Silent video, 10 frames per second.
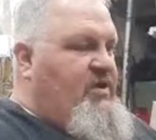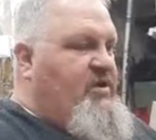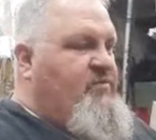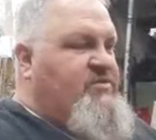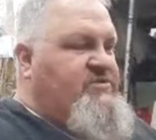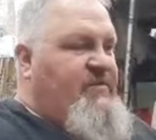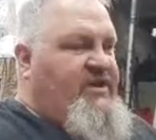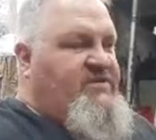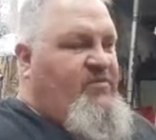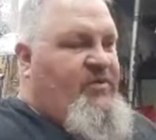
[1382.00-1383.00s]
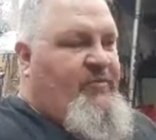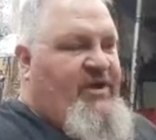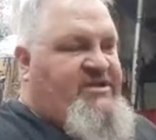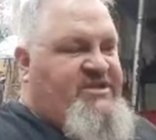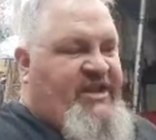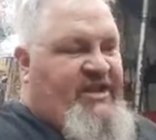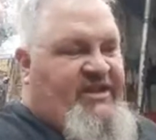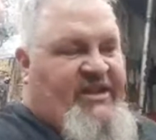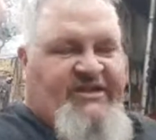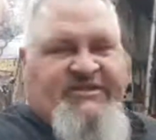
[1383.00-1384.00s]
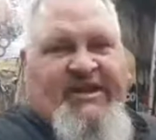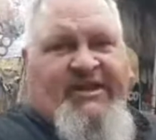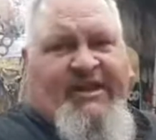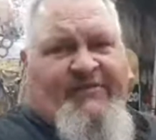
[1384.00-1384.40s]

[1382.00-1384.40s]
This is one of my second things that I love